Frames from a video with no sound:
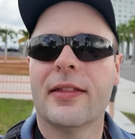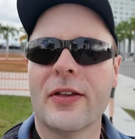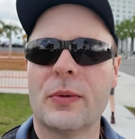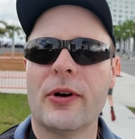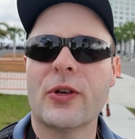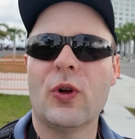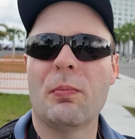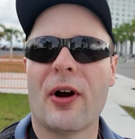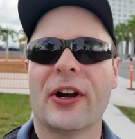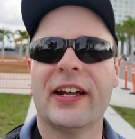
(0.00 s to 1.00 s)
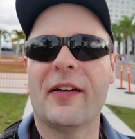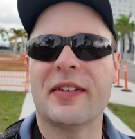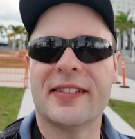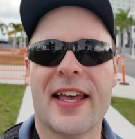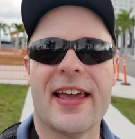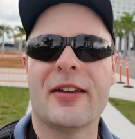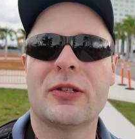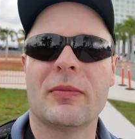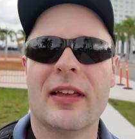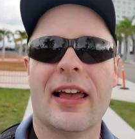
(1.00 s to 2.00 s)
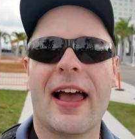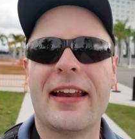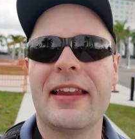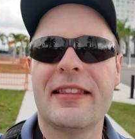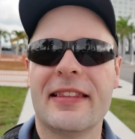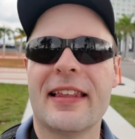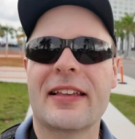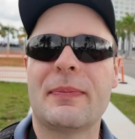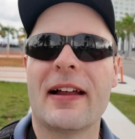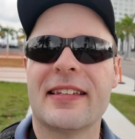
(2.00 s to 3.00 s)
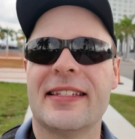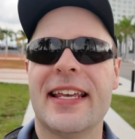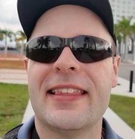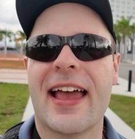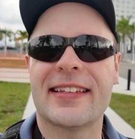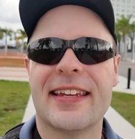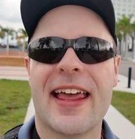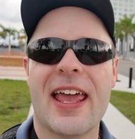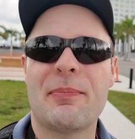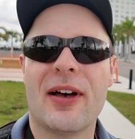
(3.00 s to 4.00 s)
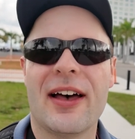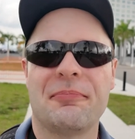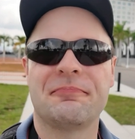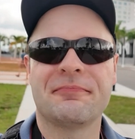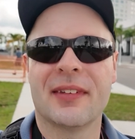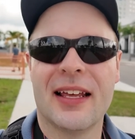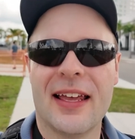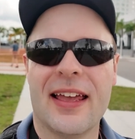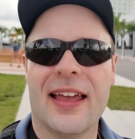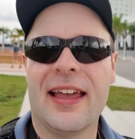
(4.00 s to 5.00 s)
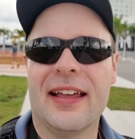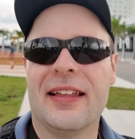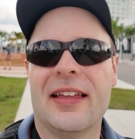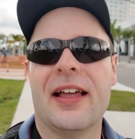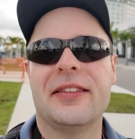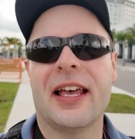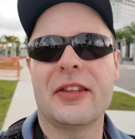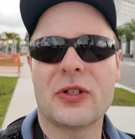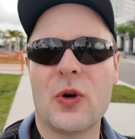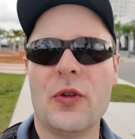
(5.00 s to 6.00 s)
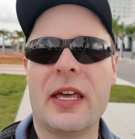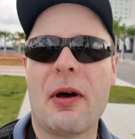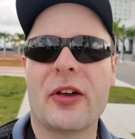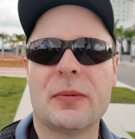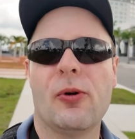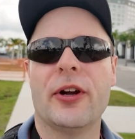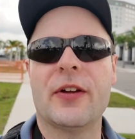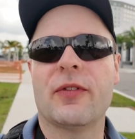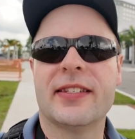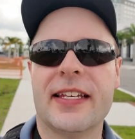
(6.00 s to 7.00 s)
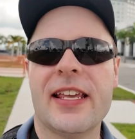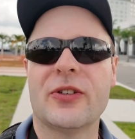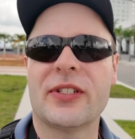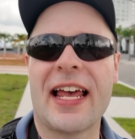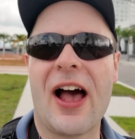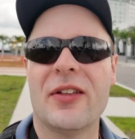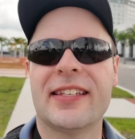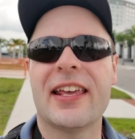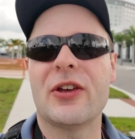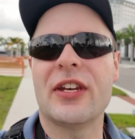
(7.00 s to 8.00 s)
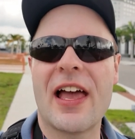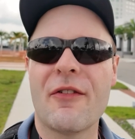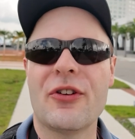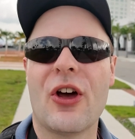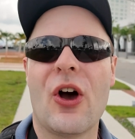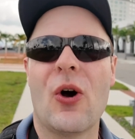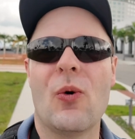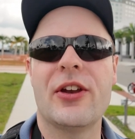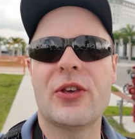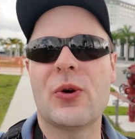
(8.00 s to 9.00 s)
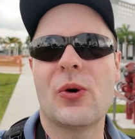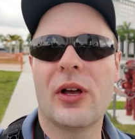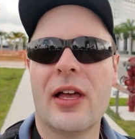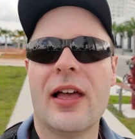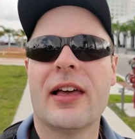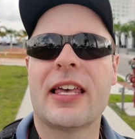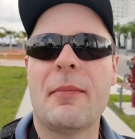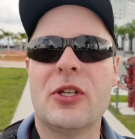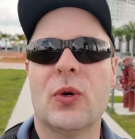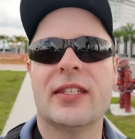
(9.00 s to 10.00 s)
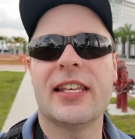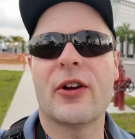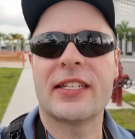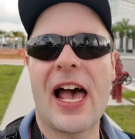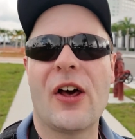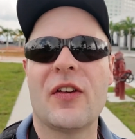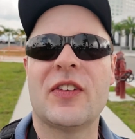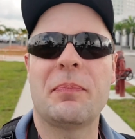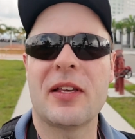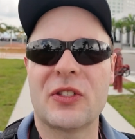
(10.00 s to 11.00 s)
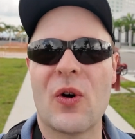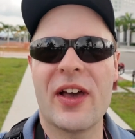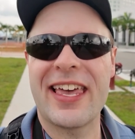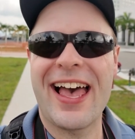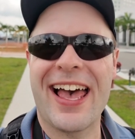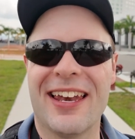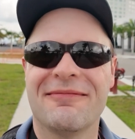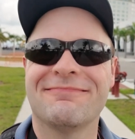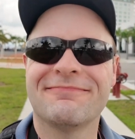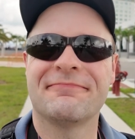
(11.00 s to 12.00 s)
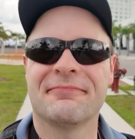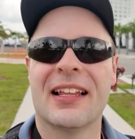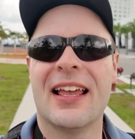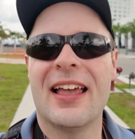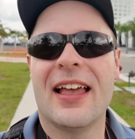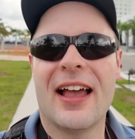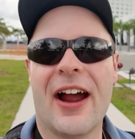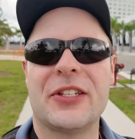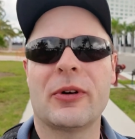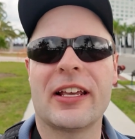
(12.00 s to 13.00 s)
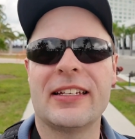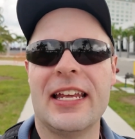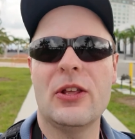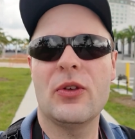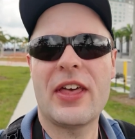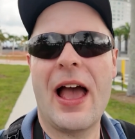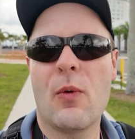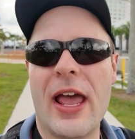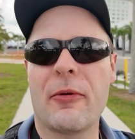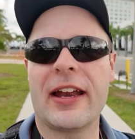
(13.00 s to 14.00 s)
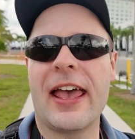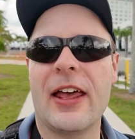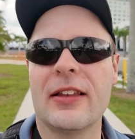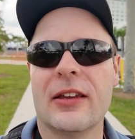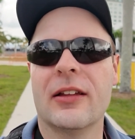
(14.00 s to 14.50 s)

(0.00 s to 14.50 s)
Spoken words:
That was a pretty cool market, I have to say. I didn't expect to see that today, but it's like there's a cool thing about exploring different cities or towns that you never know when you come into a city or town if something's going on. All right, so we're gonna continue that way. We're gonna head,